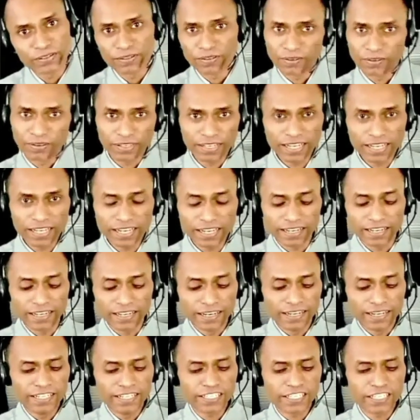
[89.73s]
Okay,
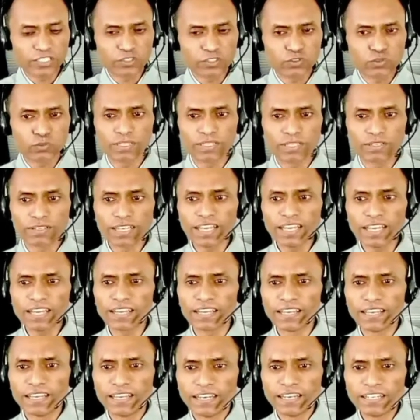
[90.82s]
listen to me. Okay,
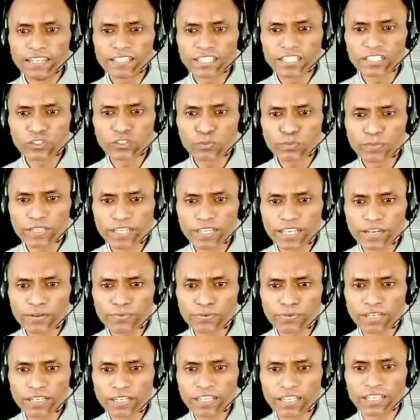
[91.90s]
listen to me
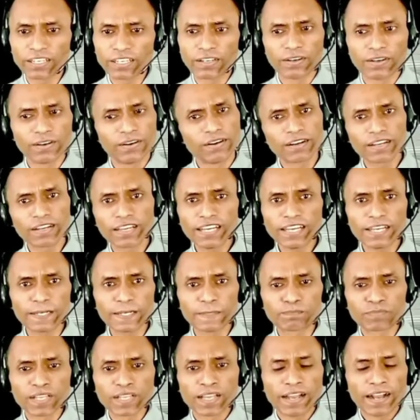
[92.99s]
carefully. Okay,
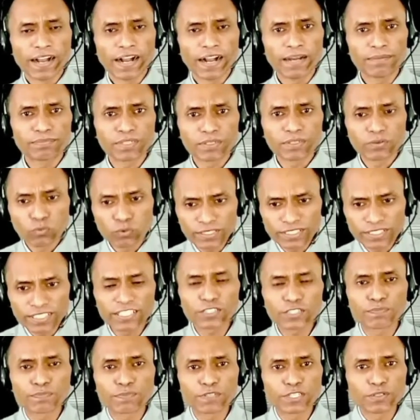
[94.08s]
after watching
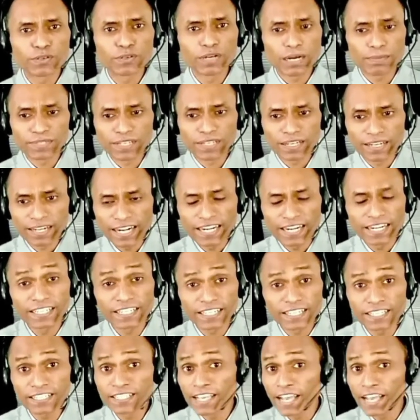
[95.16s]
this video, after learning
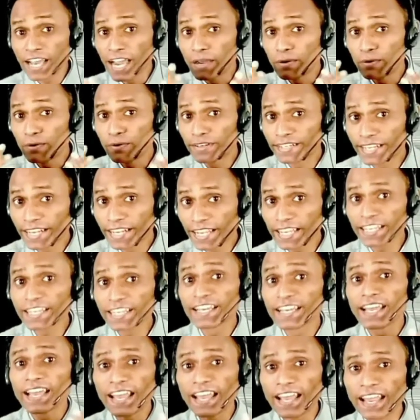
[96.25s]
this, I will take
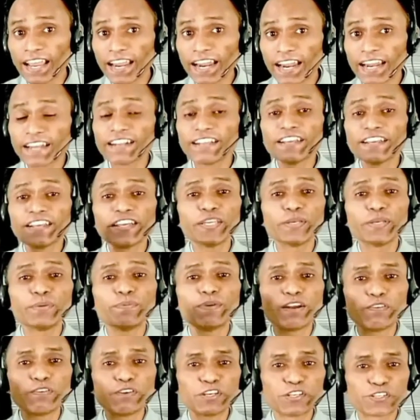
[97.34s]
an
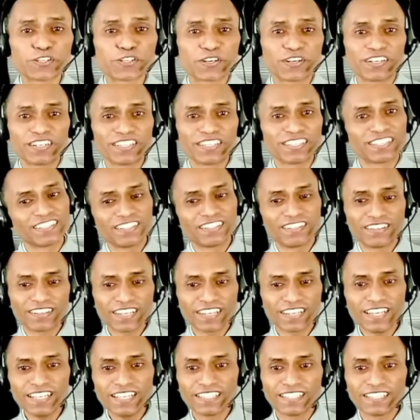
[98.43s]
evaluation.
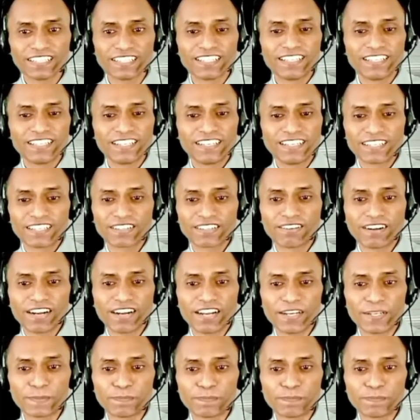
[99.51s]
Okay, great.